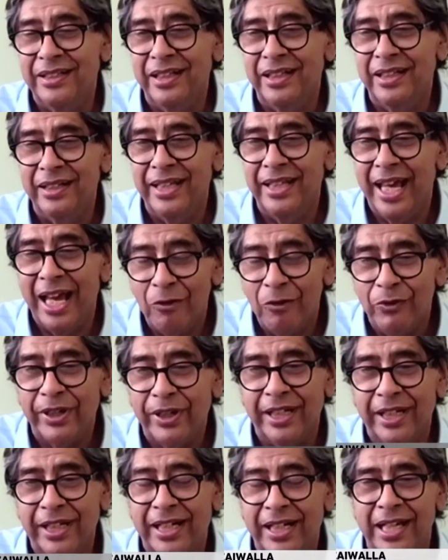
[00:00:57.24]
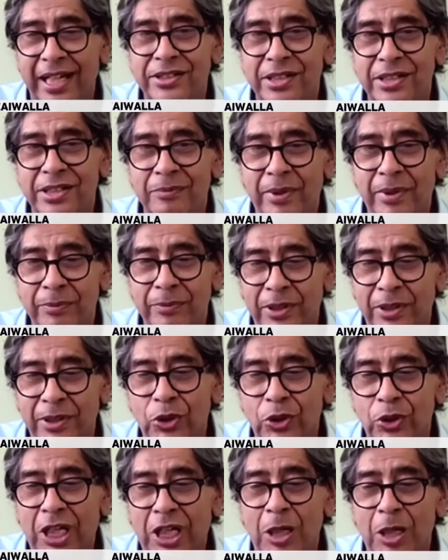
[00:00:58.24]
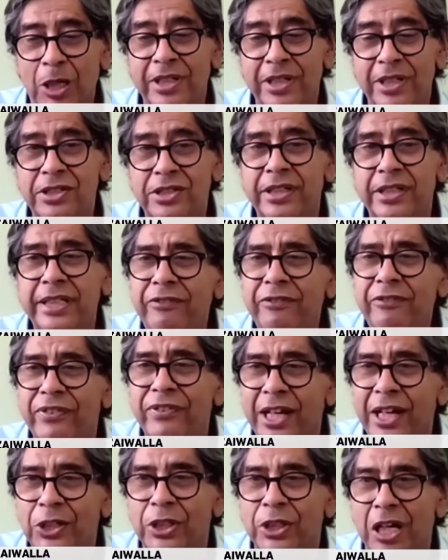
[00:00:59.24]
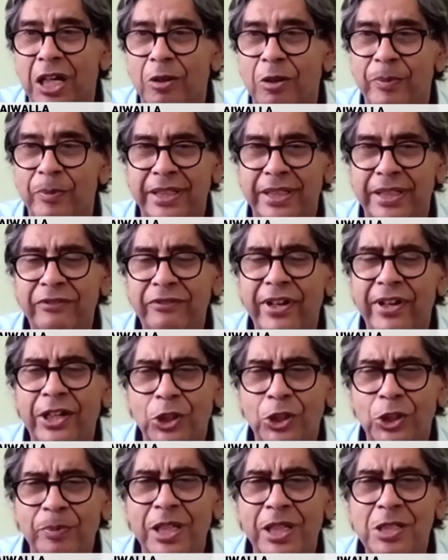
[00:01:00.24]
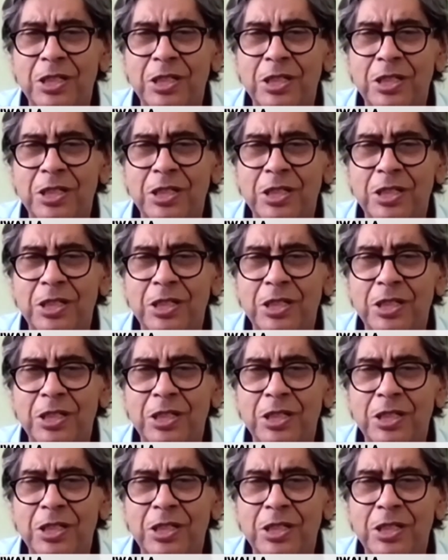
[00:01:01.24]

they have recognized that Maduro government is a de facto government. De facto